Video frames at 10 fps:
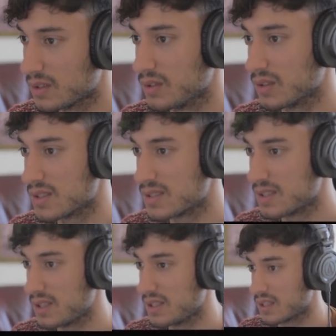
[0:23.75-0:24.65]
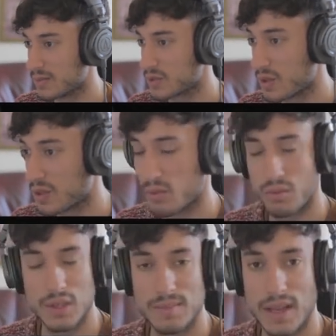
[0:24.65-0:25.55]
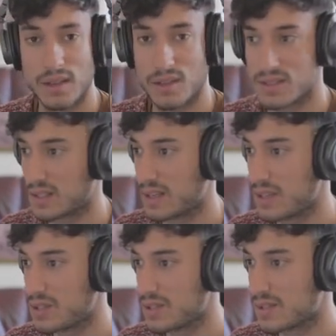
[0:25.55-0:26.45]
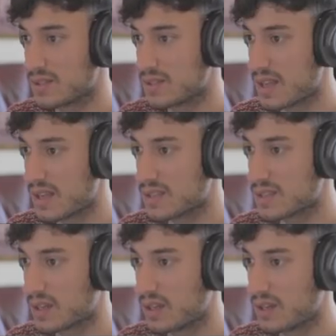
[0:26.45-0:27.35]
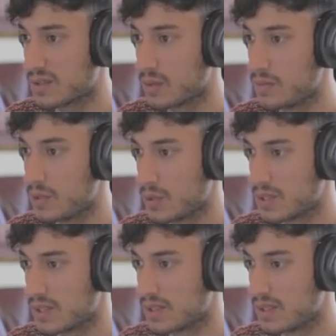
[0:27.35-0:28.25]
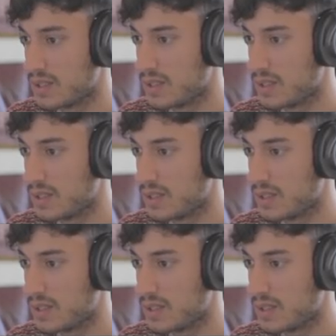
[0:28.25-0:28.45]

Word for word: You can see it comes with three main articulations, sustained, staccato and muted,